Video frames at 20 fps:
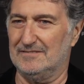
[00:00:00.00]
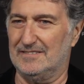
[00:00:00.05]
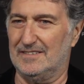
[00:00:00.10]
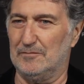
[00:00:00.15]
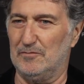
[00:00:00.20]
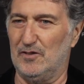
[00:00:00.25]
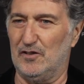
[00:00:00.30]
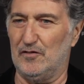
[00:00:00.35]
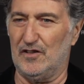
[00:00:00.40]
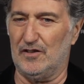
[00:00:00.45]

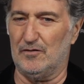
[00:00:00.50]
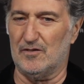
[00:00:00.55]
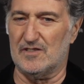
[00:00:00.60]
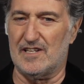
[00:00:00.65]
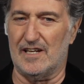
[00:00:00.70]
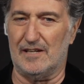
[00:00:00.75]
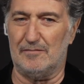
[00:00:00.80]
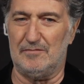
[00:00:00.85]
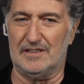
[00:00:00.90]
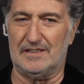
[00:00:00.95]
the movie
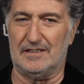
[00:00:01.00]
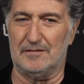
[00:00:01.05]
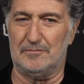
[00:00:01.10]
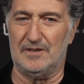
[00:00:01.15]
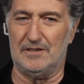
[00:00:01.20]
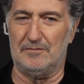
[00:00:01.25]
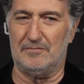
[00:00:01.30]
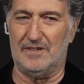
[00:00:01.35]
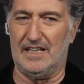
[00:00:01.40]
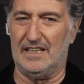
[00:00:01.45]
was able to
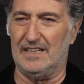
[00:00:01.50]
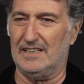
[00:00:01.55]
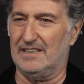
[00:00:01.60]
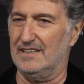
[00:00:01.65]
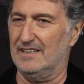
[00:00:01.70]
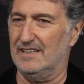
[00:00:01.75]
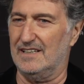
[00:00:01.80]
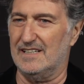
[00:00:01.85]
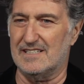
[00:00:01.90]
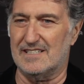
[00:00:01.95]
be made
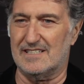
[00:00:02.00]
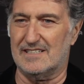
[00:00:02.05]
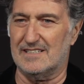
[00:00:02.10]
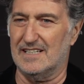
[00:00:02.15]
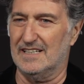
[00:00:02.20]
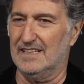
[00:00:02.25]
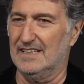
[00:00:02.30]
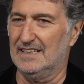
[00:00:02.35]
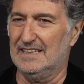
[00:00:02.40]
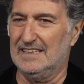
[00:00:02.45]
in these
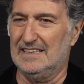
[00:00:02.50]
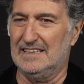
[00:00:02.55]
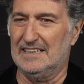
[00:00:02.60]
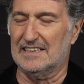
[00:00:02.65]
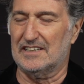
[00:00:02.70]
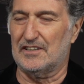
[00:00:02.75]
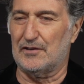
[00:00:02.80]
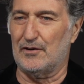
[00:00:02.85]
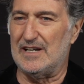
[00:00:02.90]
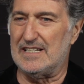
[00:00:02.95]

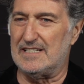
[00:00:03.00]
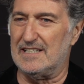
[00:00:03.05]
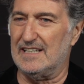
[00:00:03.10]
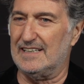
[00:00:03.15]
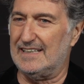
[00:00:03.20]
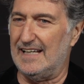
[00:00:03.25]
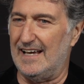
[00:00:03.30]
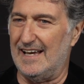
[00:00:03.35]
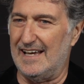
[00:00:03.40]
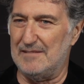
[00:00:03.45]
crazy
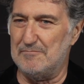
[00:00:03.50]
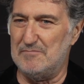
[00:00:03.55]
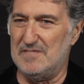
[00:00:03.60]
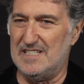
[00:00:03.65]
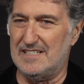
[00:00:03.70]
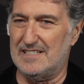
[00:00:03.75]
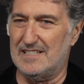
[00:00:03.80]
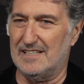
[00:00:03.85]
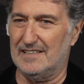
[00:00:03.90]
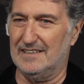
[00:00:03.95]

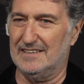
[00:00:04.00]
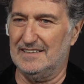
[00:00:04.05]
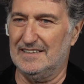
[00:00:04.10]
times.